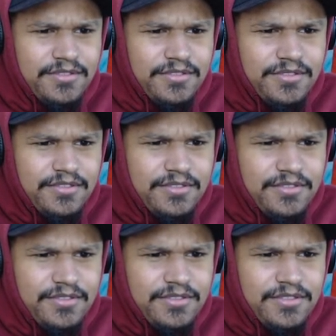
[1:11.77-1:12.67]

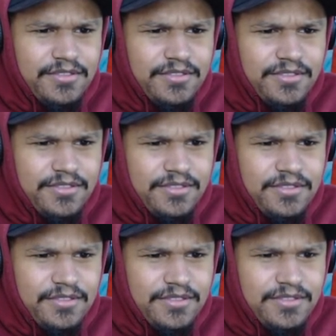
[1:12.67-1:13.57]

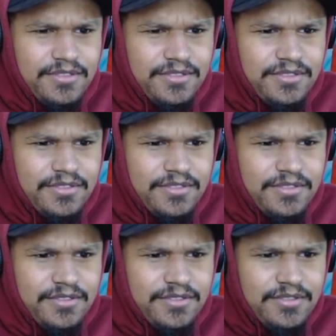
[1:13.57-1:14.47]

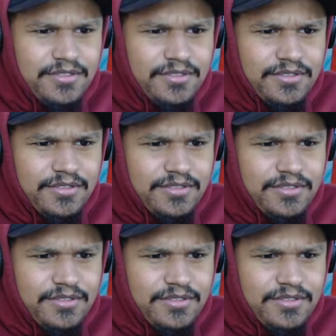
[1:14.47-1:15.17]
(silence)